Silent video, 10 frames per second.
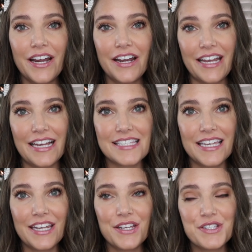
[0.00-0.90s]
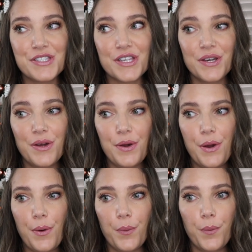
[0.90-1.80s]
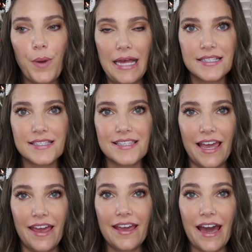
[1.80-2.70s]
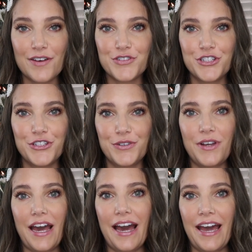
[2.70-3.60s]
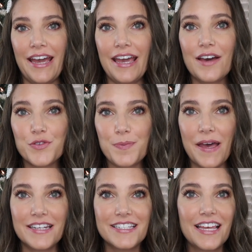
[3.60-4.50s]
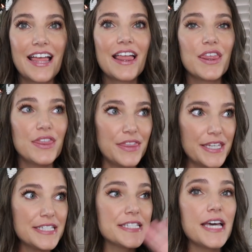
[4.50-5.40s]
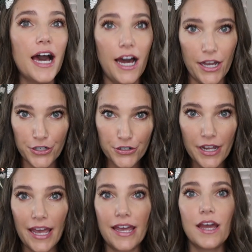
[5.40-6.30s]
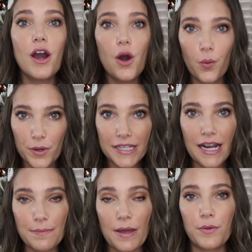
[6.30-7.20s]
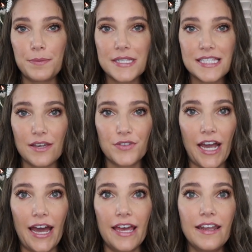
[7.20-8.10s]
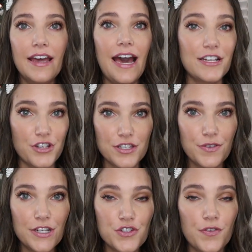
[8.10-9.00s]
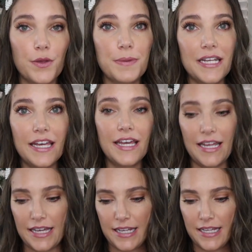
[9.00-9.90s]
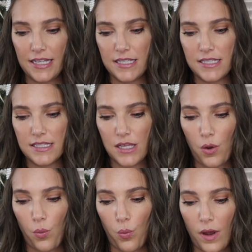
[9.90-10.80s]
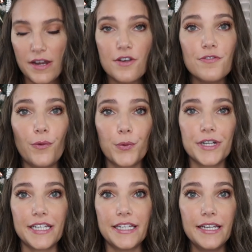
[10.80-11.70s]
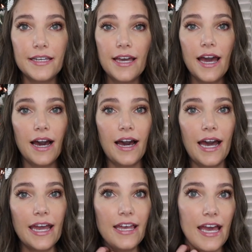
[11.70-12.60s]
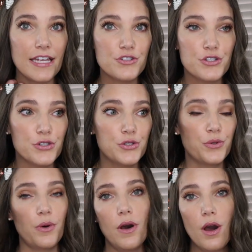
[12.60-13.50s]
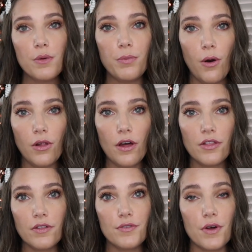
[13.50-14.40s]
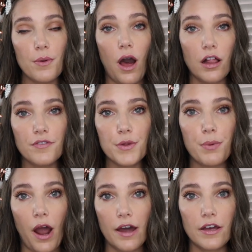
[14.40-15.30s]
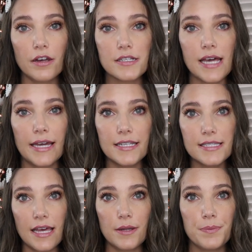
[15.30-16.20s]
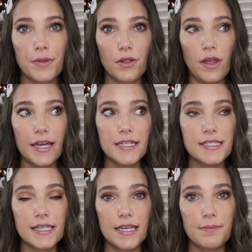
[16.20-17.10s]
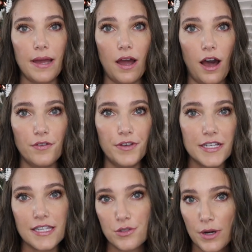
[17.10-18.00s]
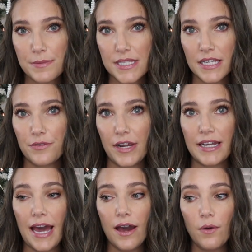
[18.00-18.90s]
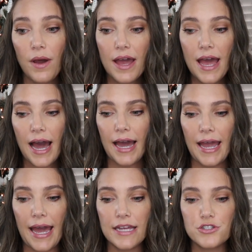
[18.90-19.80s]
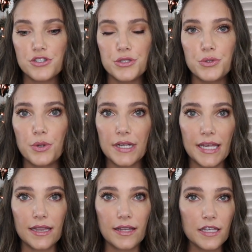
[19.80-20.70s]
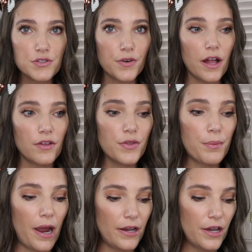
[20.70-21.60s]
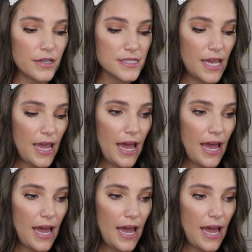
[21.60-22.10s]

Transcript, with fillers: All right guys, it is Wednesday afternoon. I have spent the entire day working on my women's gift guide. I just finished filming it and it is one forty. I had to pull all of, all of the products. I had to set up the lights in my office. That's where I'm sitting right now. I had to get links for all of the products.